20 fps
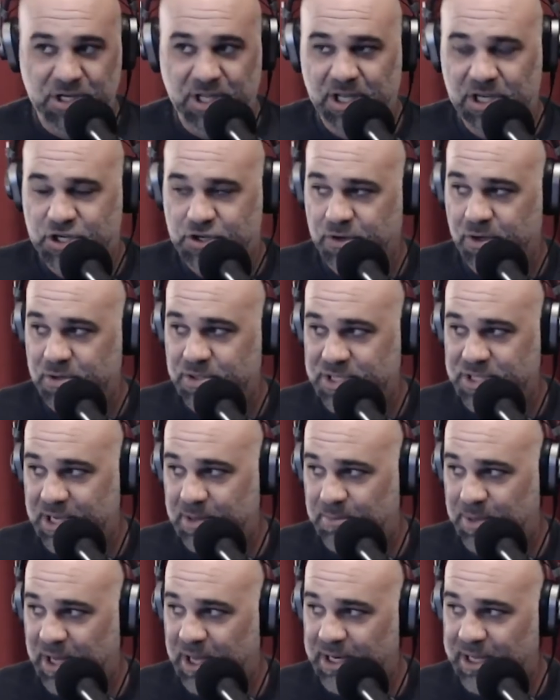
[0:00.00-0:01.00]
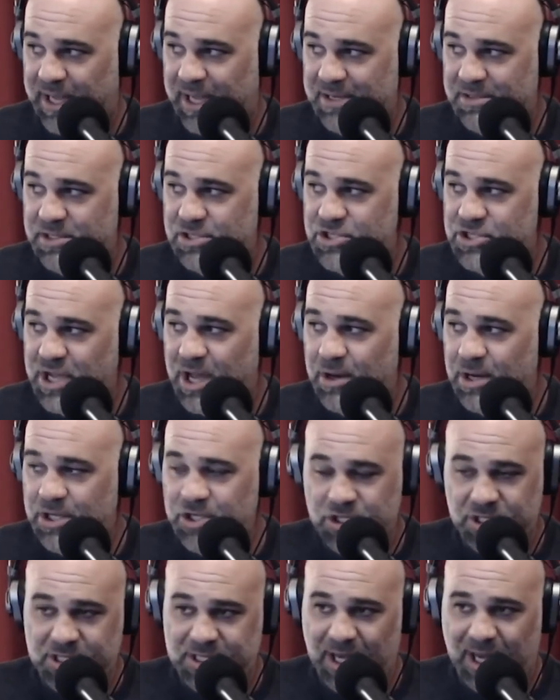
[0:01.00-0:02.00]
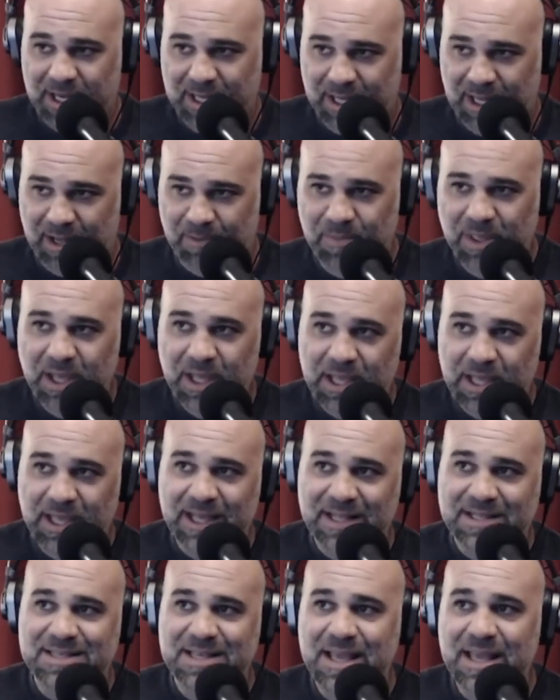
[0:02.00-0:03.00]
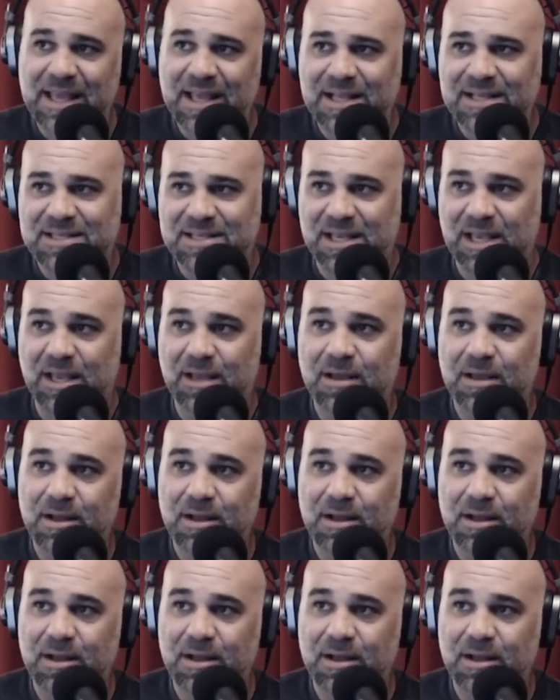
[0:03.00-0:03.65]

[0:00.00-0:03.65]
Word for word: Get your own damn podcast at shout engine dot com. It's easy.